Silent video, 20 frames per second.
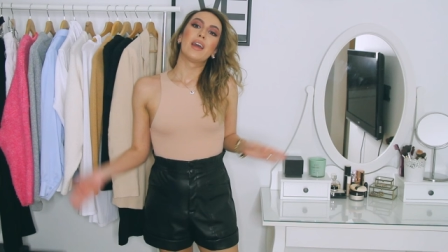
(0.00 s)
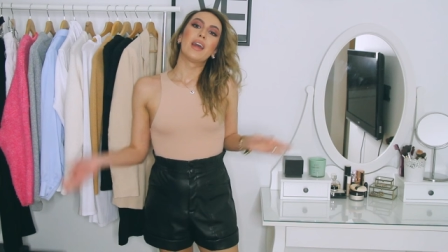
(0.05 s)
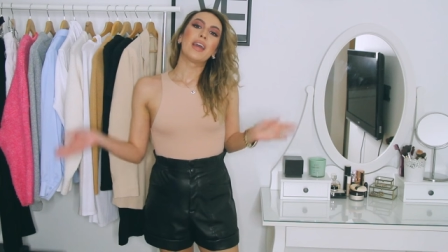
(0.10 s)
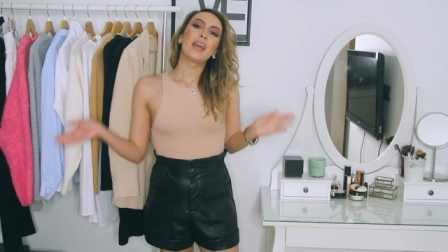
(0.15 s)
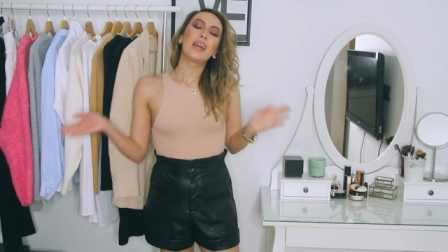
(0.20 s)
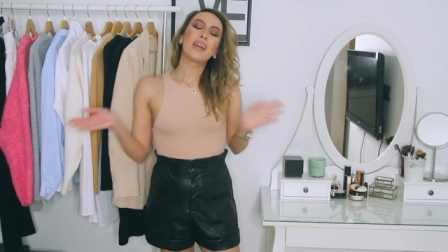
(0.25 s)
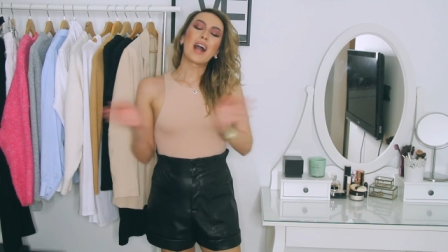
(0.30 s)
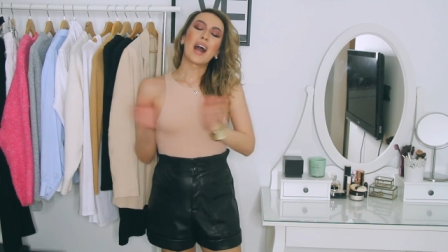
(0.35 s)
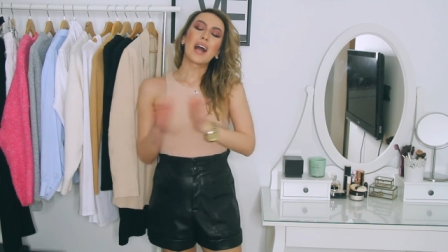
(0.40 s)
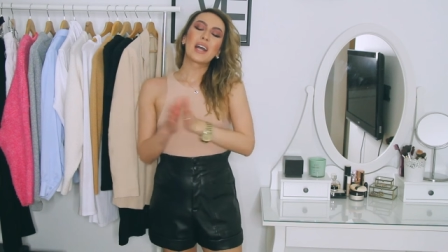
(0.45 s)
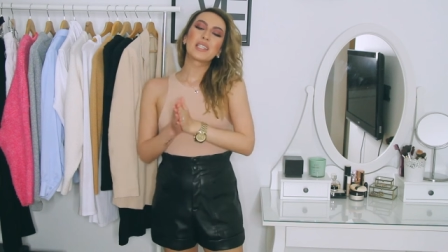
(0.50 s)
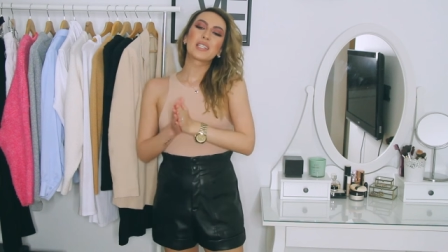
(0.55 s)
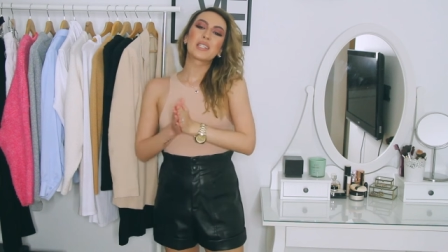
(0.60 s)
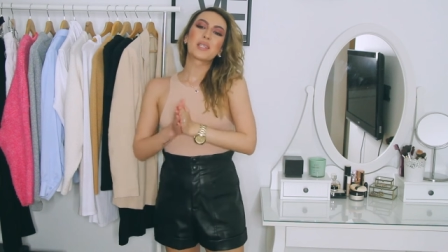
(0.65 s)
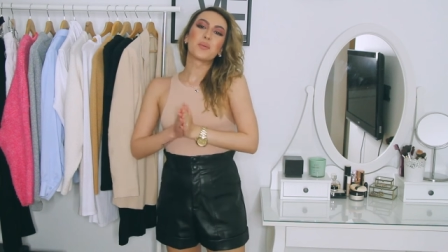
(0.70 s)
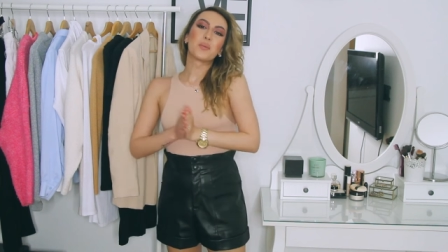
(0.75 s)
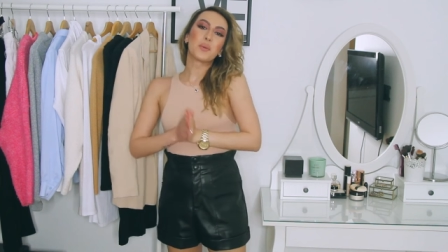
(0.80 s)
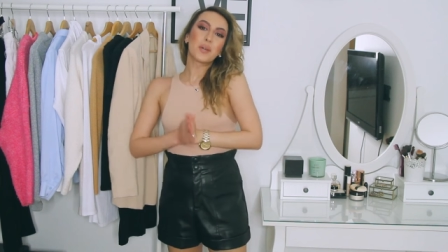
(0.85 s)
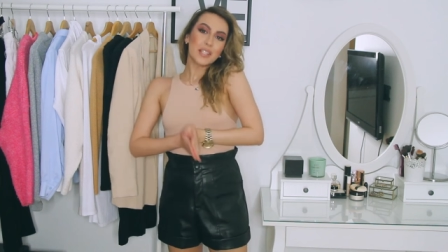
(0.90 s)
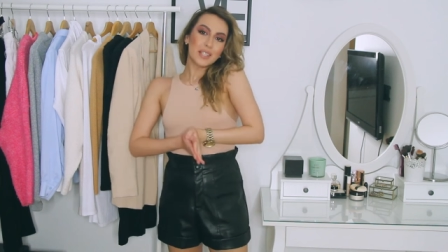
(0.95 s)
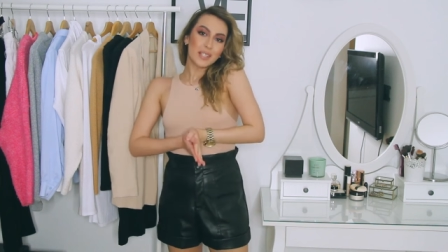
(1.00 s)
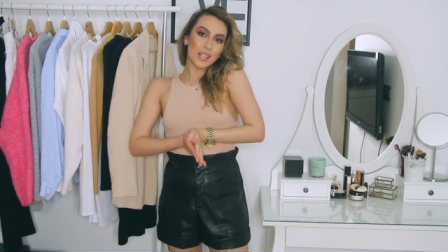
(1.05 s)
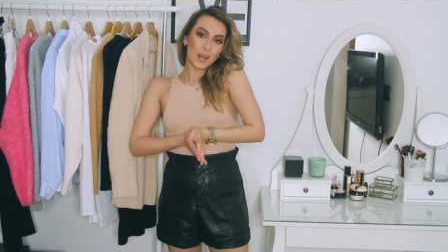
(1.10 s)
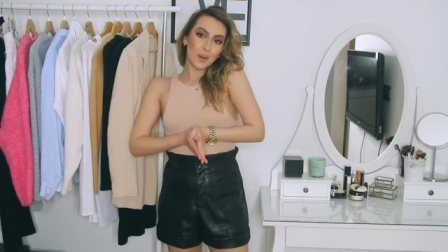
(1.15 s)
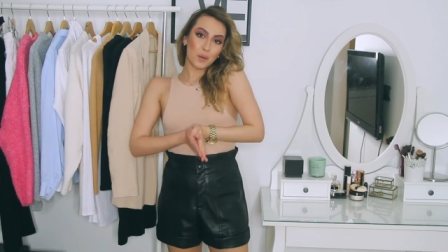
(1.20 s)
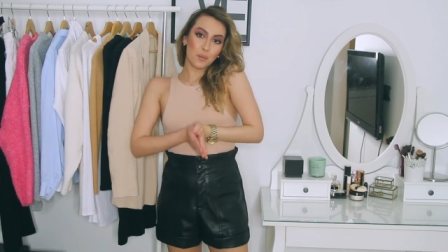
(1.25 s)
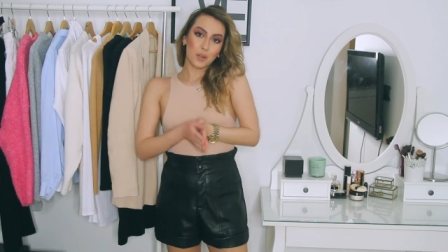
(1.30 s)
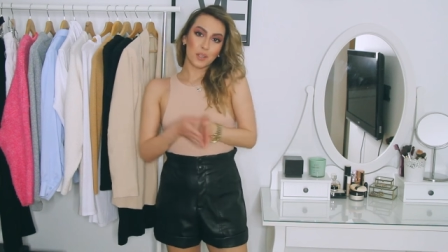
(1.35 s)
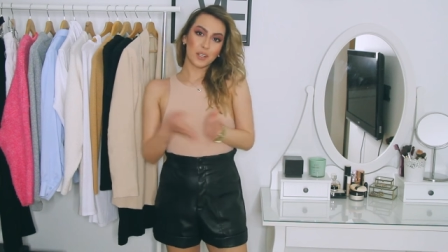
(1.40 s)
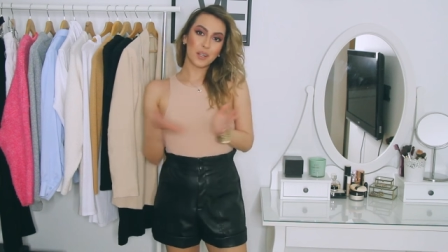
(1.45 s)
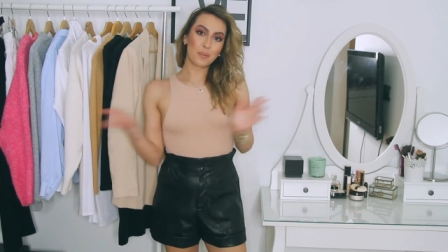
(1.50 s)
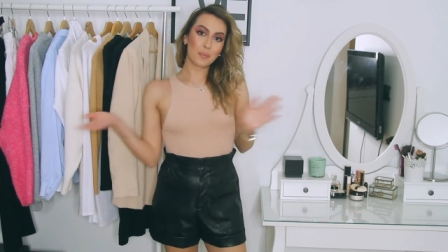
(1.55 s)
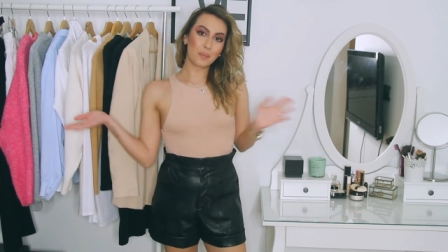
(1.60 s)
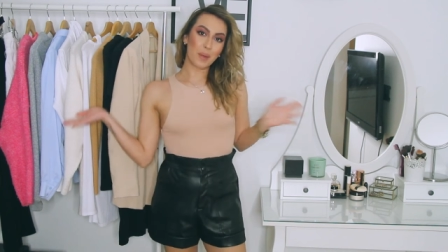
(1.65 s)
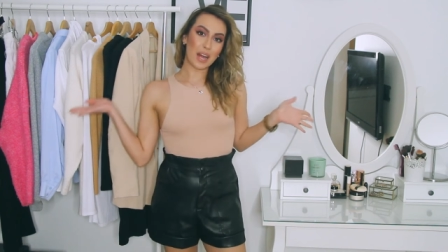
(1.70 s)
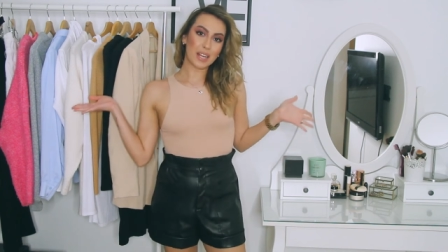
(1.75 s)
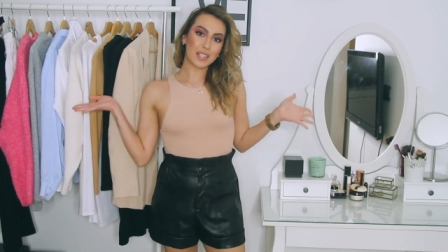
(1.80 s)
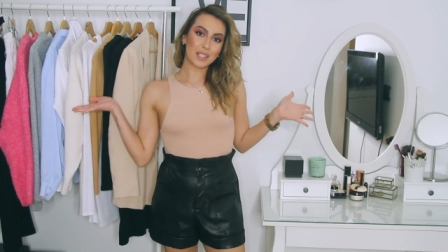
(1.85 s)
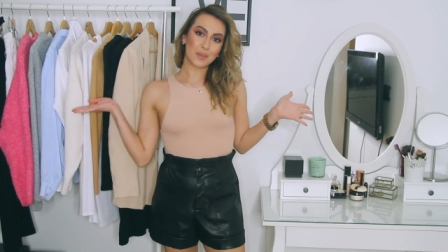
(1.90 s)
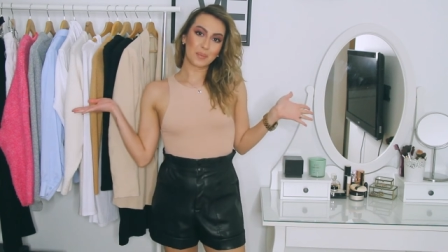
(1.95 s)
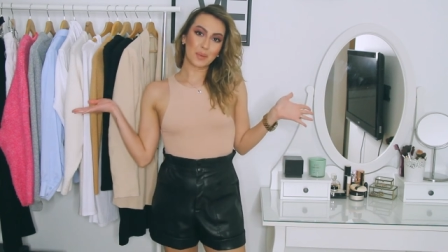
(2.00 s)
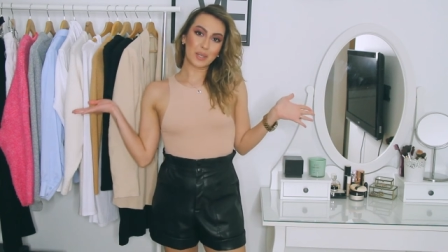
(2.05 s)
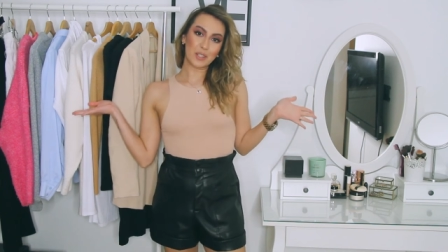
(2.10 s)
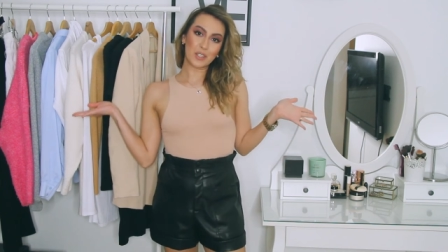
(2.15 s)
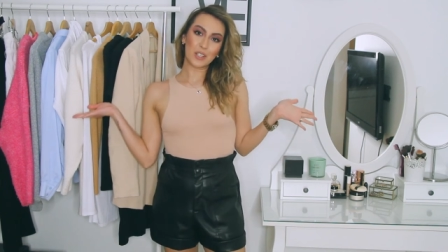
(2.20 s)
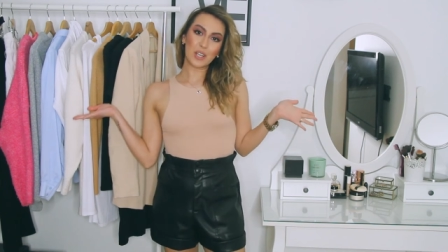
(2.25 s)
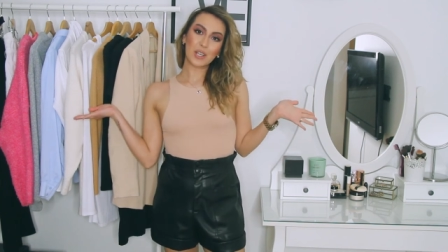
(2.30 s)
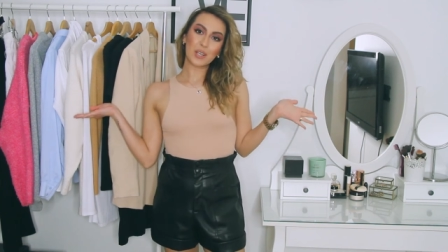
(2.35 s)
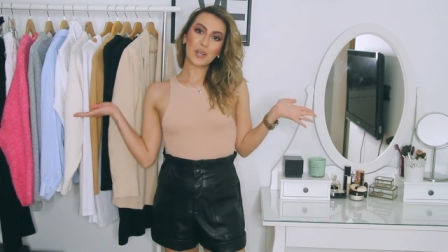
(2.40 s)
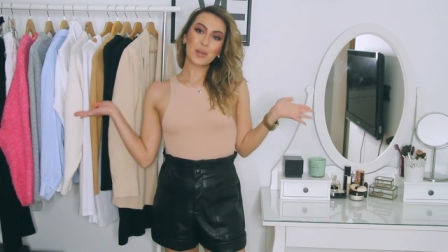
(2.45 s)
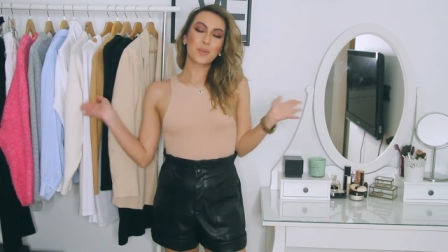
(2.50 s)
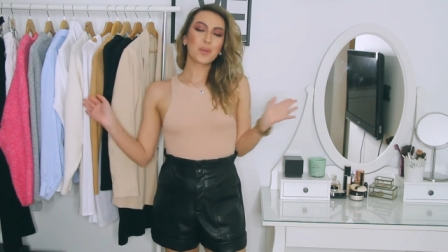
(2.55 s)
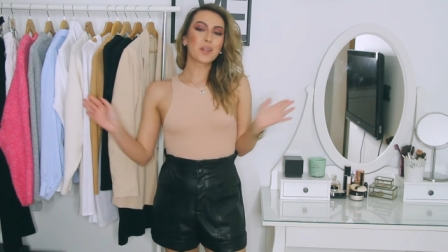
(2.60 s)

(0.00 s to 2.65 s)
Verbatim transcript: Hey guys, what's up? Welcome back to my channel.